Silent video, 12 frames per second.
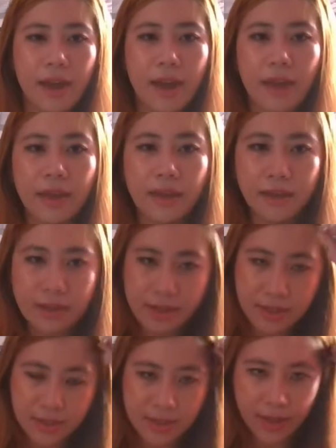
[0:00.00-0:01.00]
And the
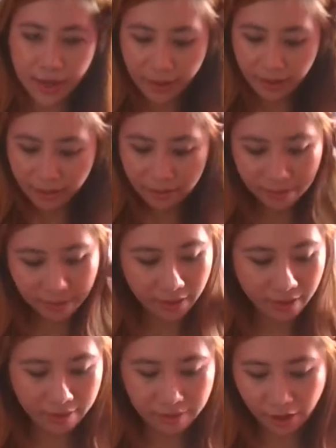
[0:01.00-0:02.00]
second
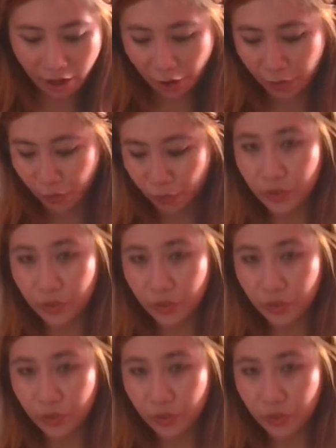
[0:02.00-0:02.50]
thing that I